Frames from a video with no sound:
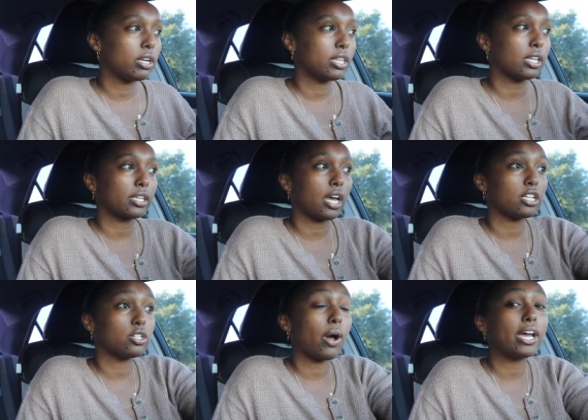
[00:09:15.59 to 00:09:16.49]
or anything yeah. like
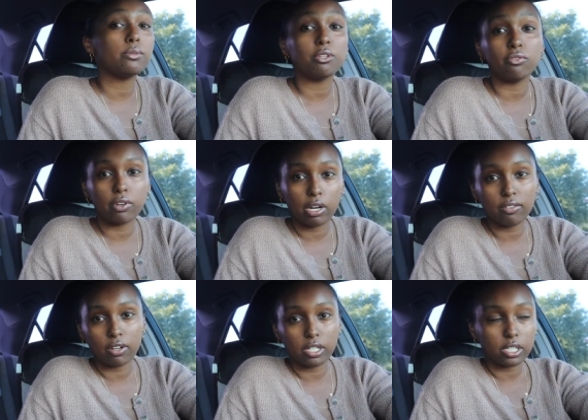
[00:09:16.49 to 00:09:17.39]
that. So I had to be very,
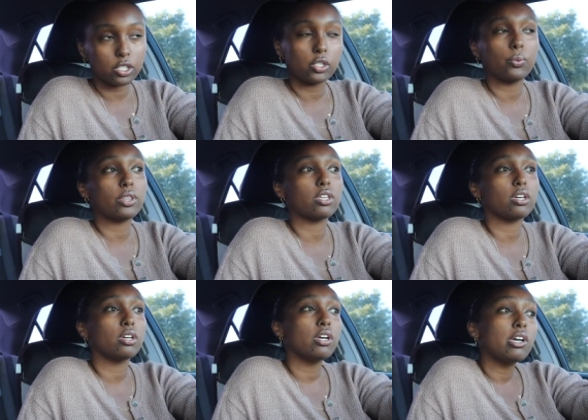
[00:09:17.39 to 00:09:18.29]
very intentional with
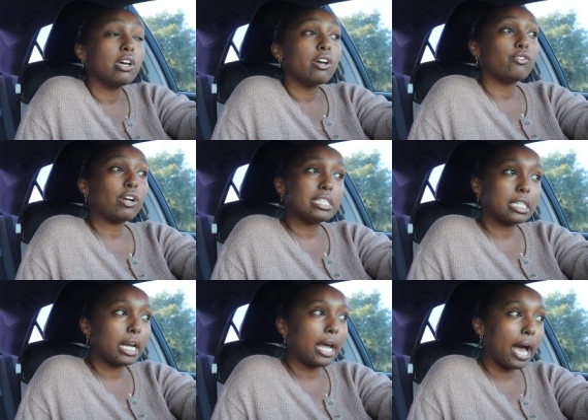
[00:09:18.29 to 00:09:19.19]
the friends that I